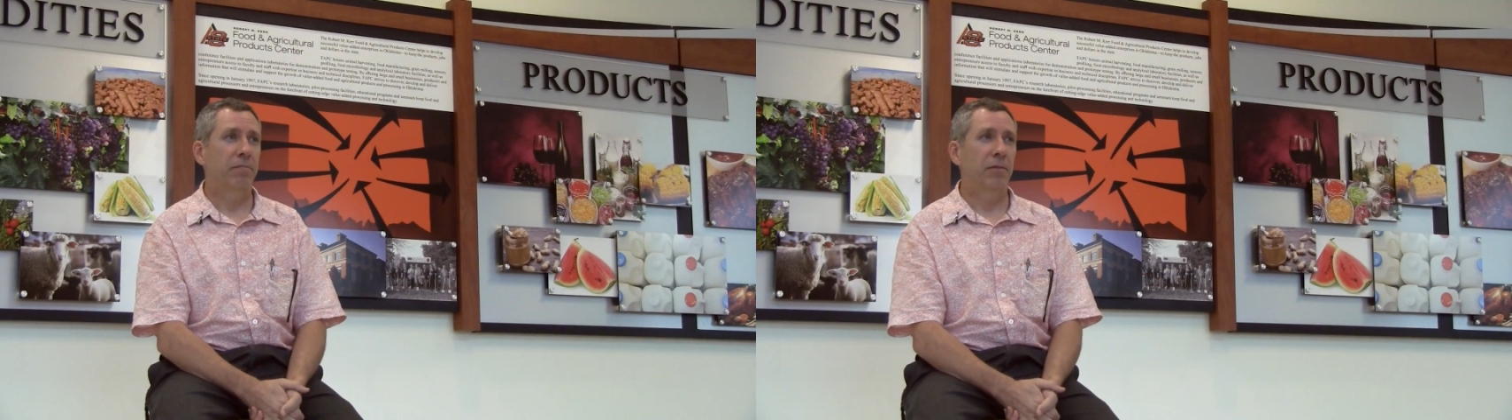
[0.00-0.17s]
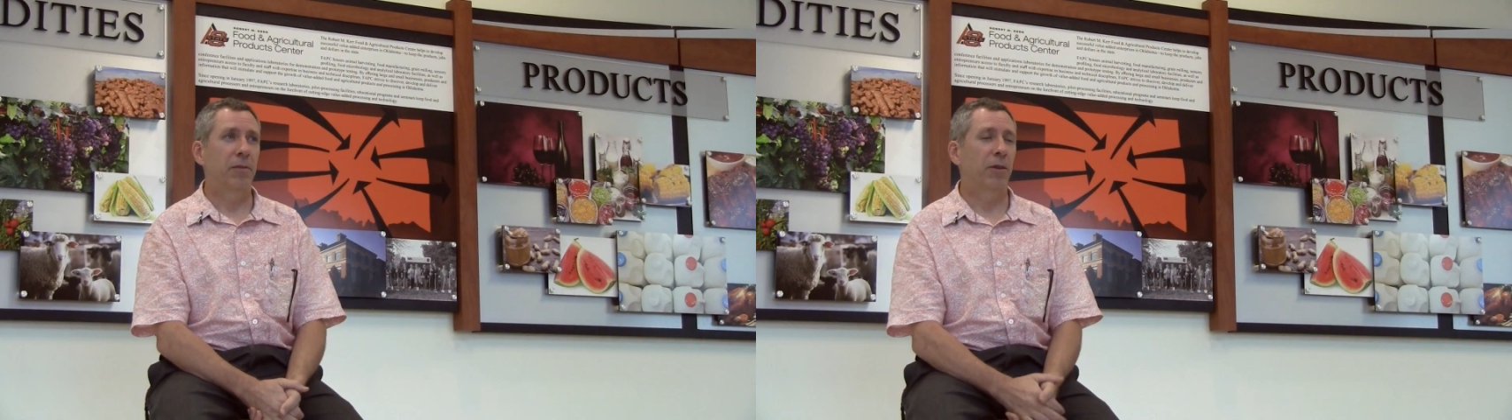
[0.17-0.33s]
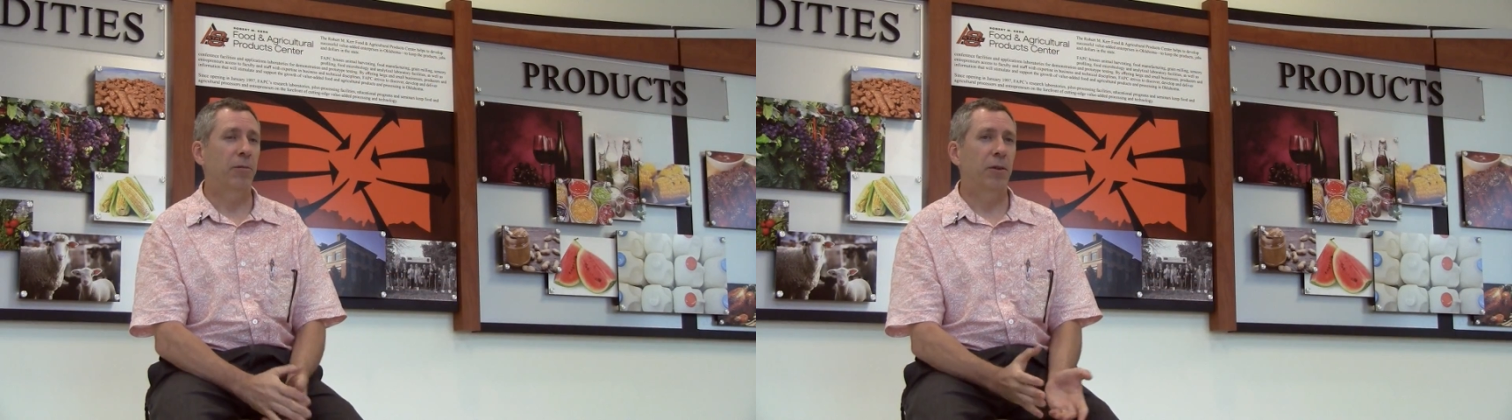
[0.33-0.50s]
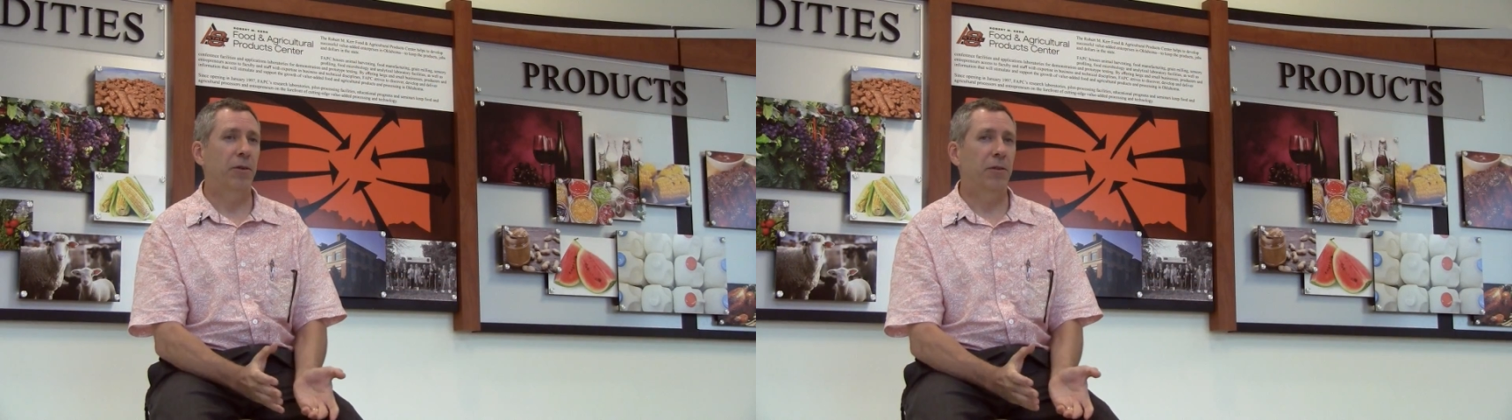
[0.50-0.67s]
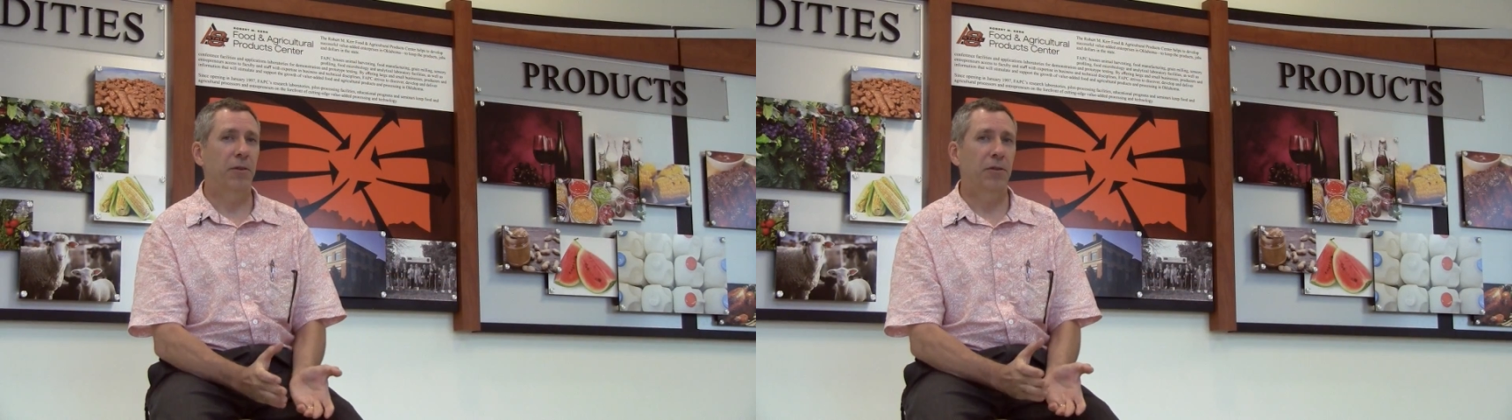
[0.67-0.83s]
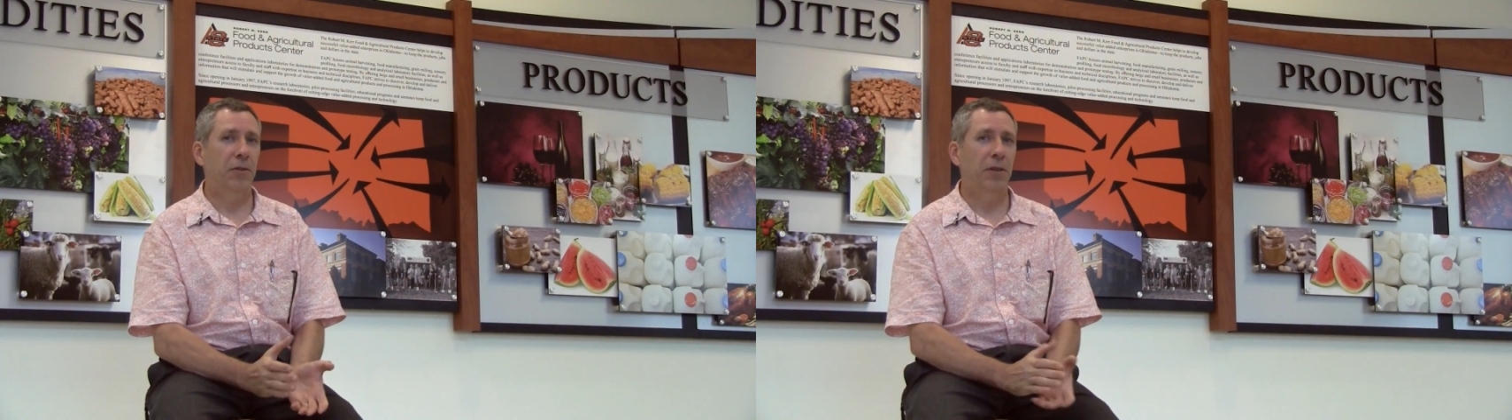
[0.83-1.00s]
if I'm here
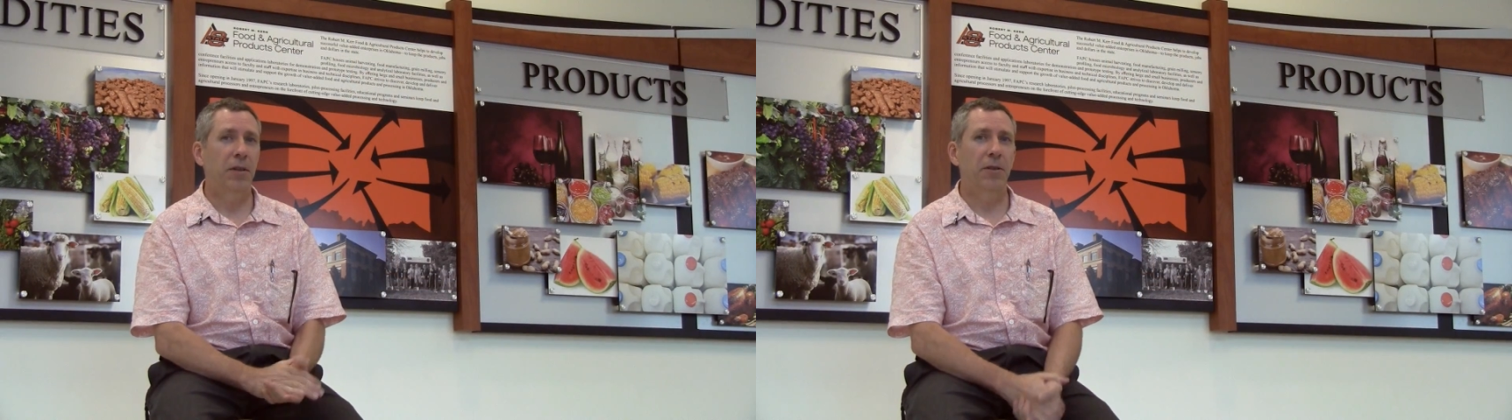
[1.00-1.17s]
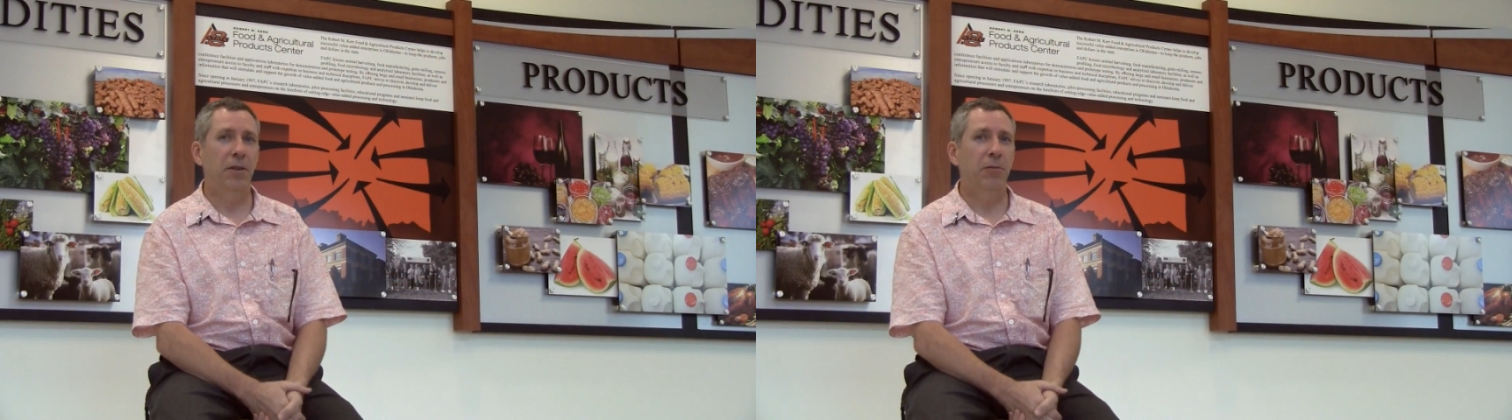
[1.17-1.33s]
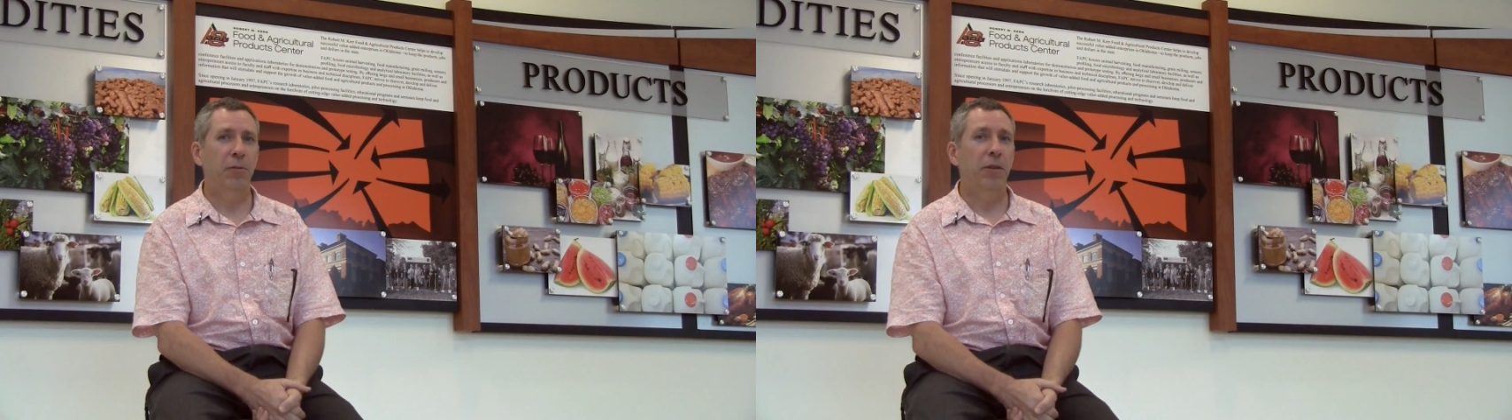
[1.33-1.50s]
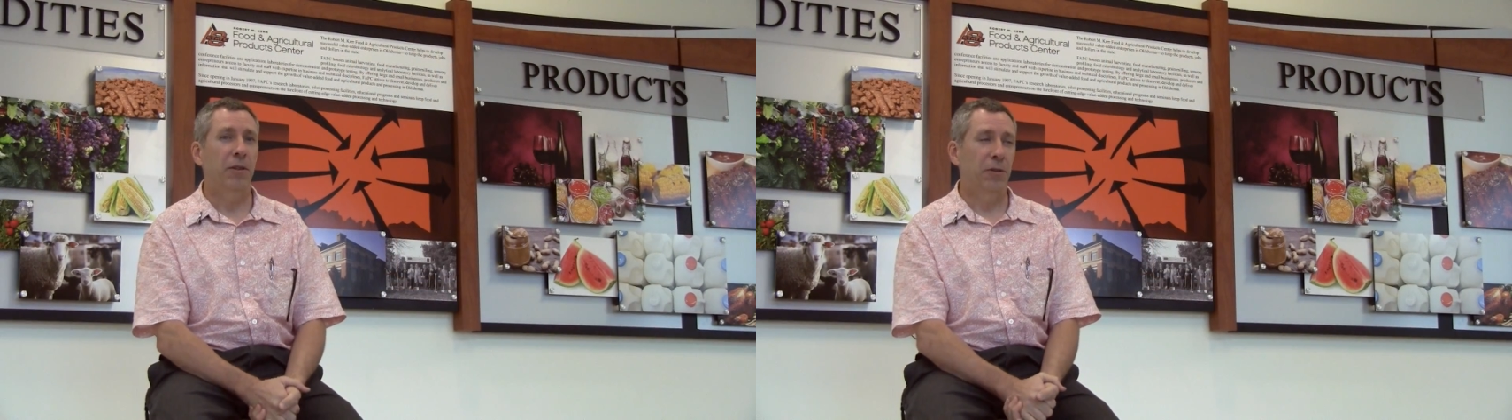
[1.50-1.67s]
to see any of them,